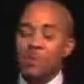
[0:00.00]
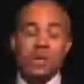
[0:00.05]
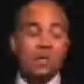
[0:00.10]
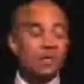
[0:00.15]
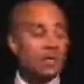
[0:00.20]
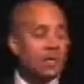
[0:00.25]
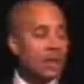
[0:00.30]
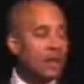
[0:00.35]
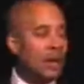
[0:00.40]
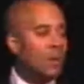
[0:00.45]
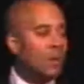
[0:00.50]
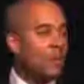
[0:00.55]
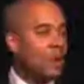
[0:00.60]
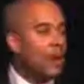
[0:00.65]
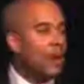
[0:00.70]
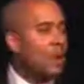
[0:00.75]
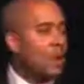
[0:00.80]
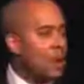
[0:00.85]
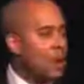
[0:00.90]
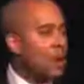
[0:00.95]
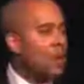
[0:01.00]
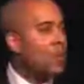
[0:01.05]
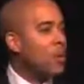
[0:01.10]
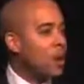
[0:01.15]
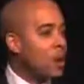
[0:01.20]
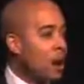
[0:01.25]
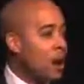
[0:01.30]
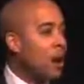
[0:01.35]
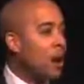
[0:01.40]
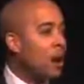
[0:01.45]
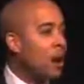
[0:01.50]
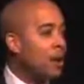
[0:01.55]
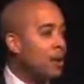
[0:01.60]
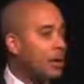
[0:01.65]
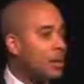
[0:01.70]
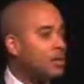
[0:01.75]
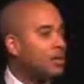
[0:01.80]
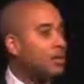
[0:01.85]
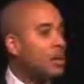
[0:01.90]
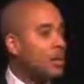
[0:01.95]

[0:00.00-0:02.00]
reasons that we are where we are is